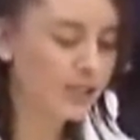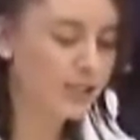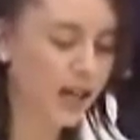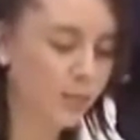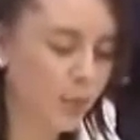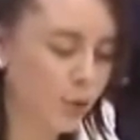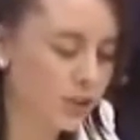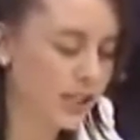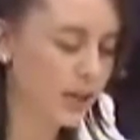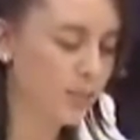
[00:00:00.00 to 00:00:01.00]
This is not a
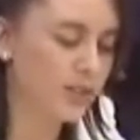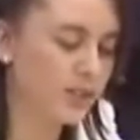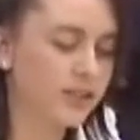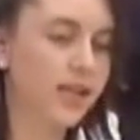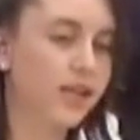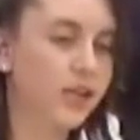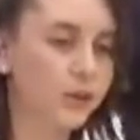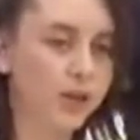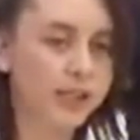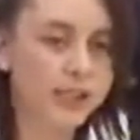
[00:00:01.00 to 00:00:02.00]
bold step, this is not a
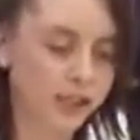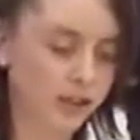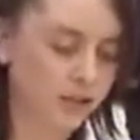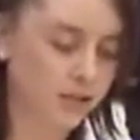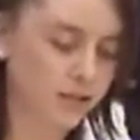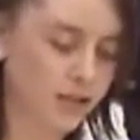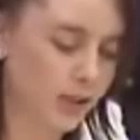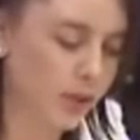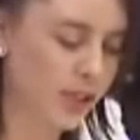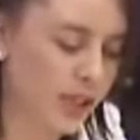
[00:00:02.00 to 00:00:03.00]
new frontier.
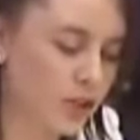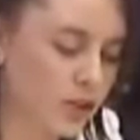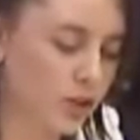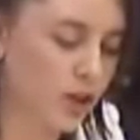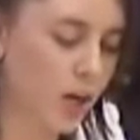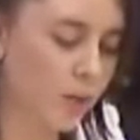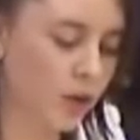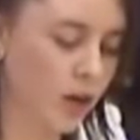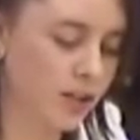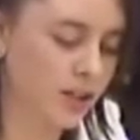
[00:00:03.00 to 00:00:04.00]
These protections are
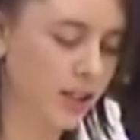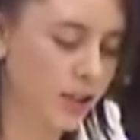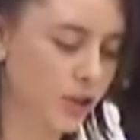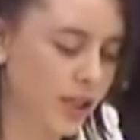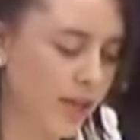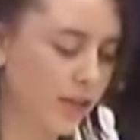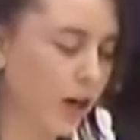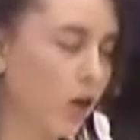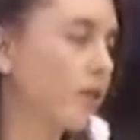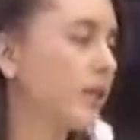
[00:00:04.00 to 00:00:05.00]
common across the country, and
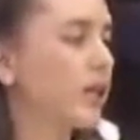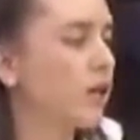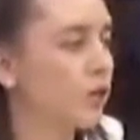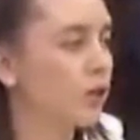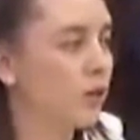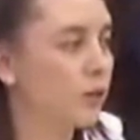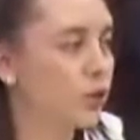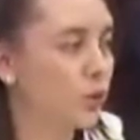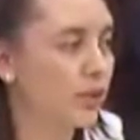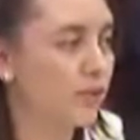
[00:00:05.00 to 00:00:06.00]
they already cover a
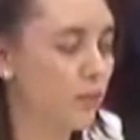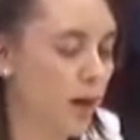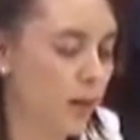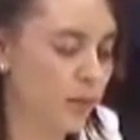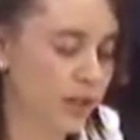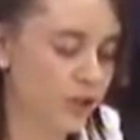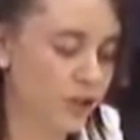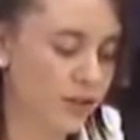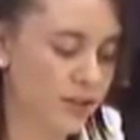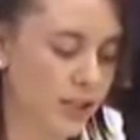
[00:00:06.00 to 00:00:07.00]
majority of the
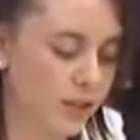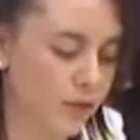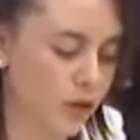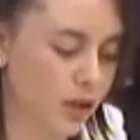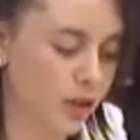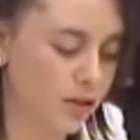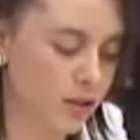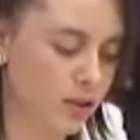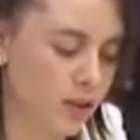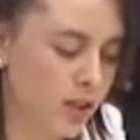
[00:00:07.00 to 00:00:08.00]
population in the state of Florida.
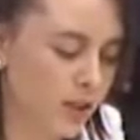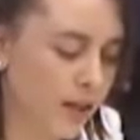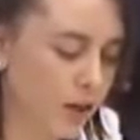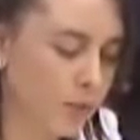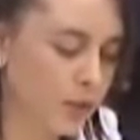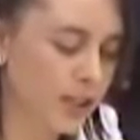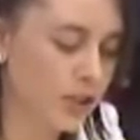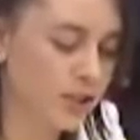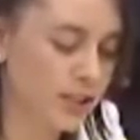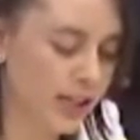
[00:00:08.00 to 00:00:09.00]
They are
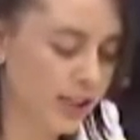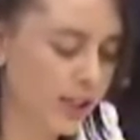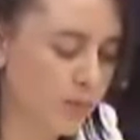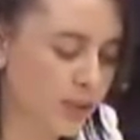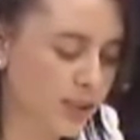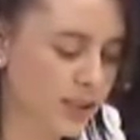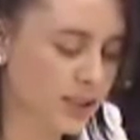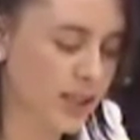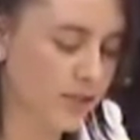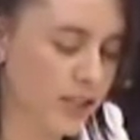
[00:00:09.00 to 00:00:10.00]
protections that leading
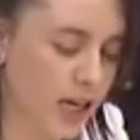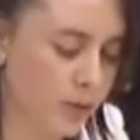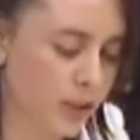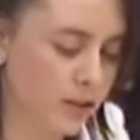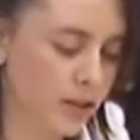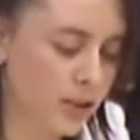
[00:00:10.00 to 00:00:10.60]
businesses have adopted.